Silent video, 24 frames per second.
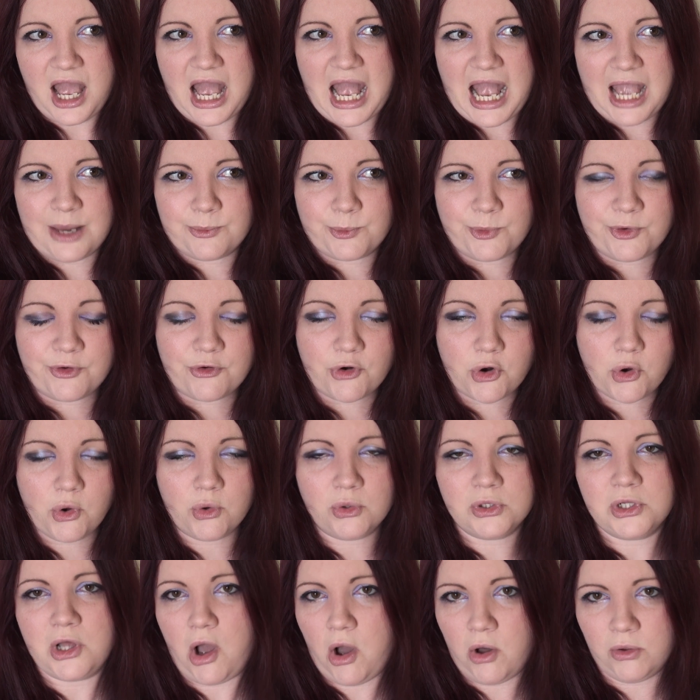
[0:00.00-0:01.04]
and we're
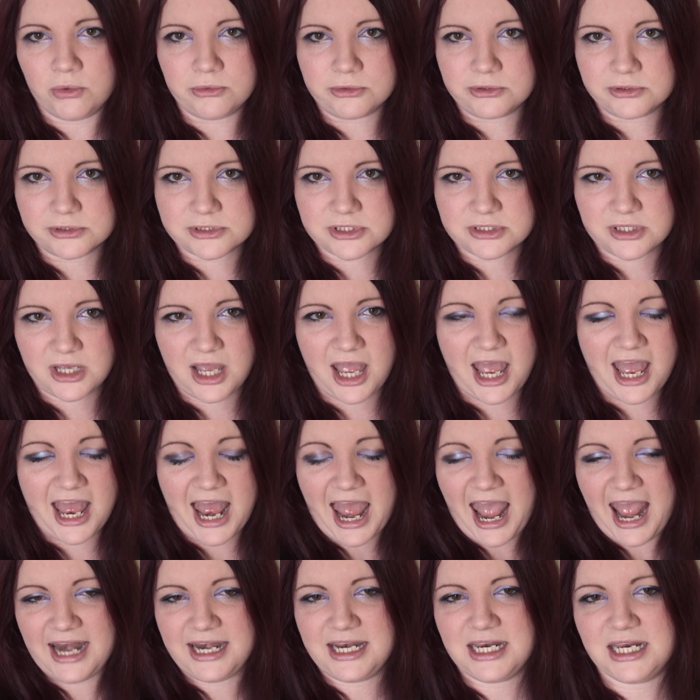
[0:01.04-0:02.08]
all old at
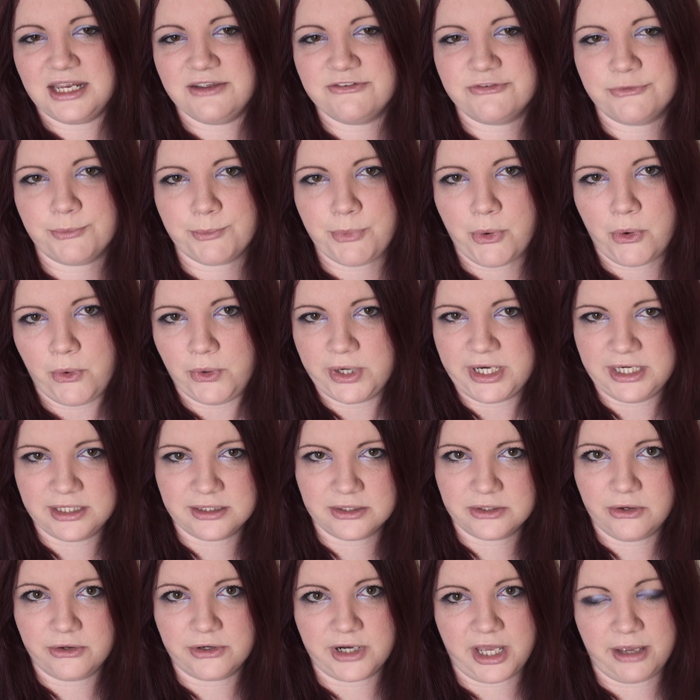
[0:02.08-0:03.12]
any given point
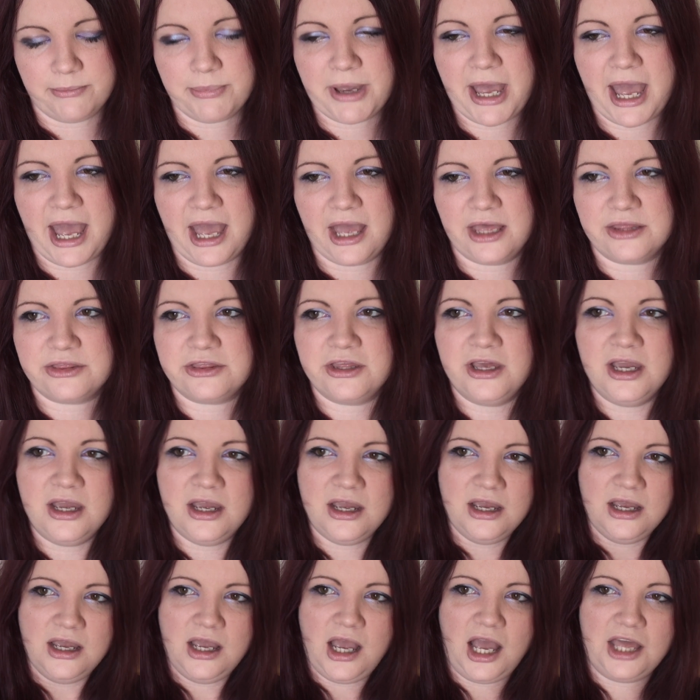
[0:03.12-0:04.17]
on our path.
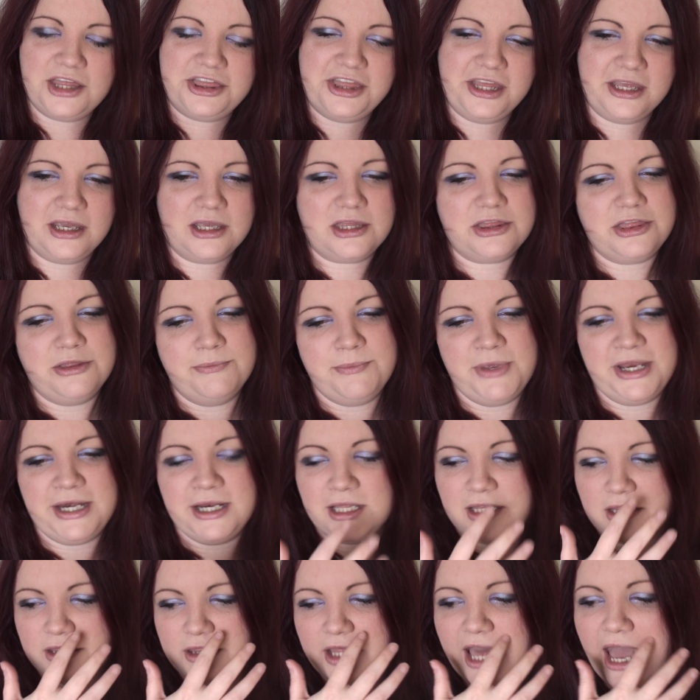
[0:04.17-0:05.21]
I think the
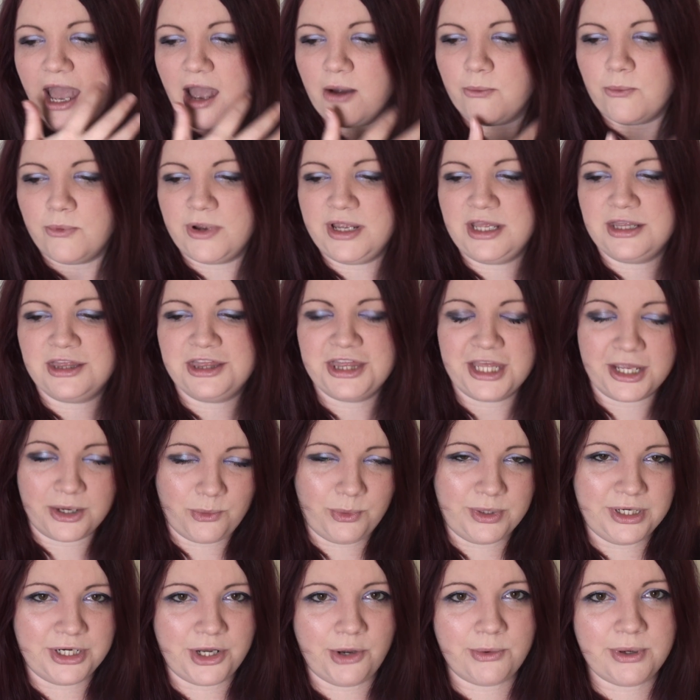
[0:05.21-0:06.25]
minute that we think
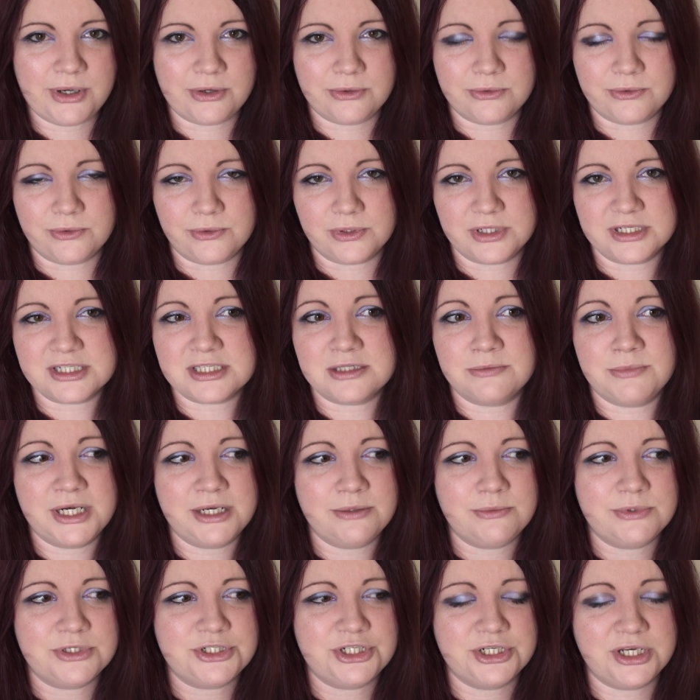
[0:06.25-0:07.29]
we know it all is the
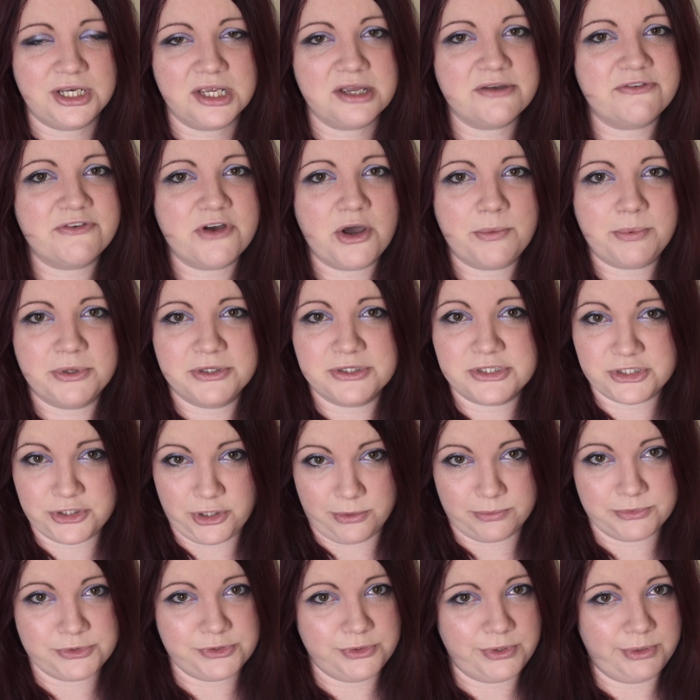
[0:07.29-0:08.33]
minute we should give up and
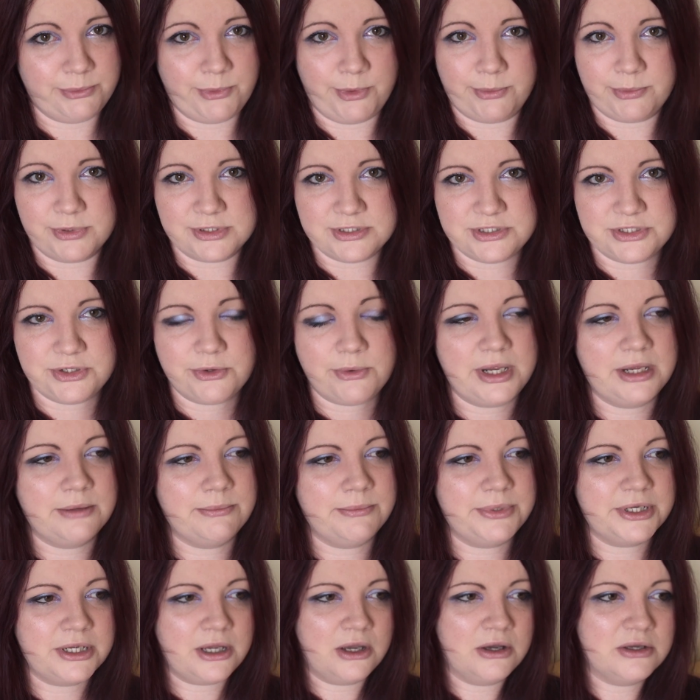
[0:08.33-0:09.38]
stop doing what we're doing,
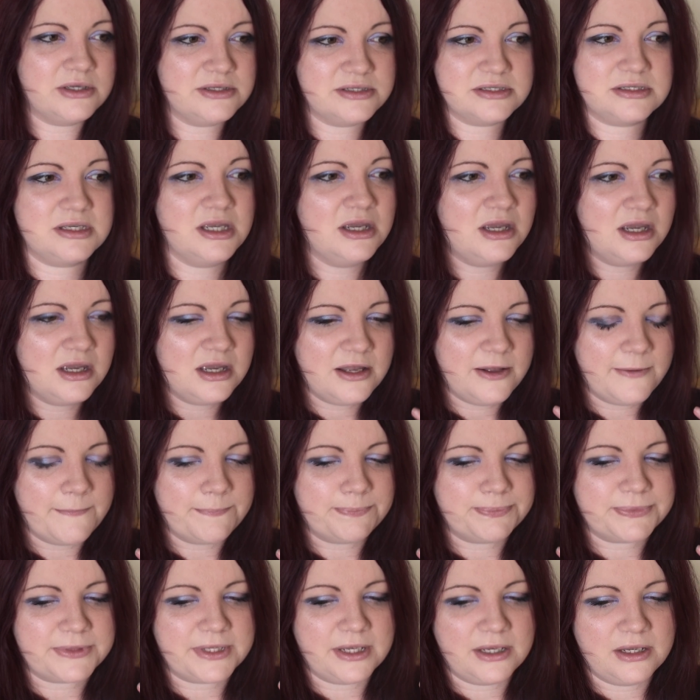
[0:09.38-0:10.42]
because
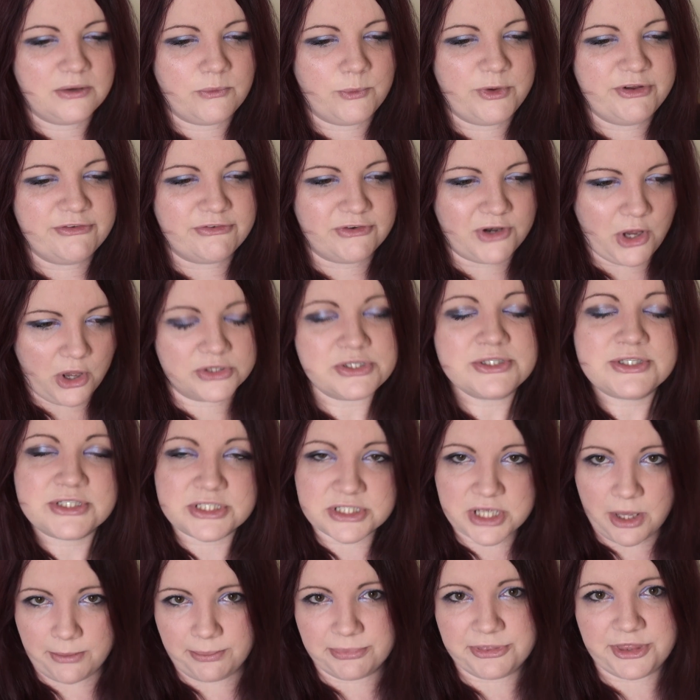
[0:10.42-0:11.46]
we've lost
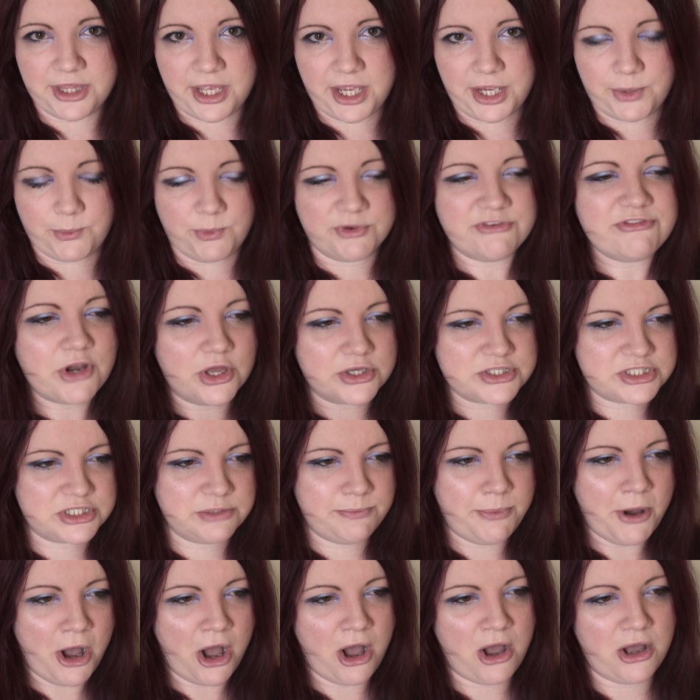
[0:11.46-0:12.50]
something. We've lost a
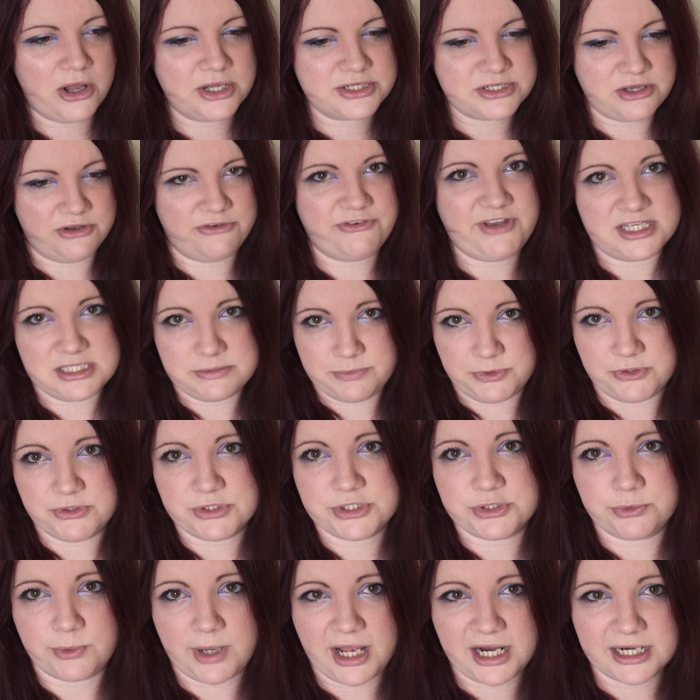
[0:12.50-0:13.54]
part of our
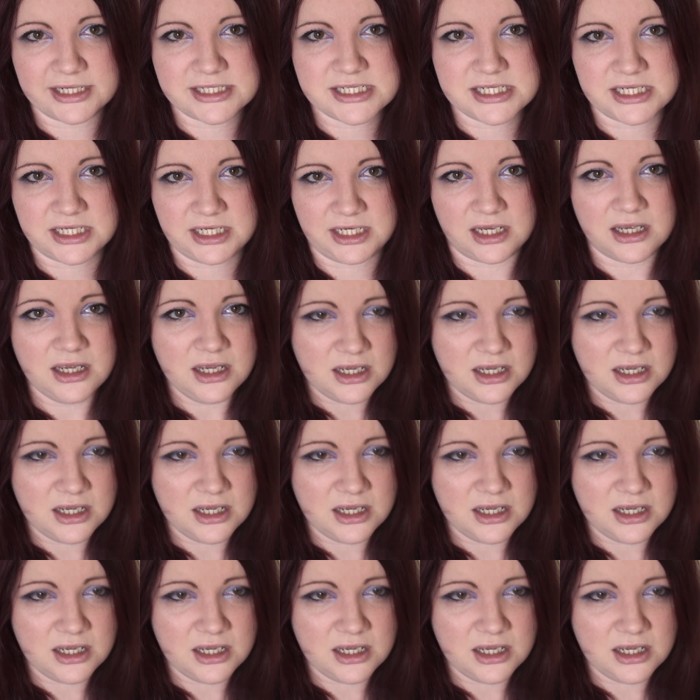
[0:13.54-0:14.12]
spirituality.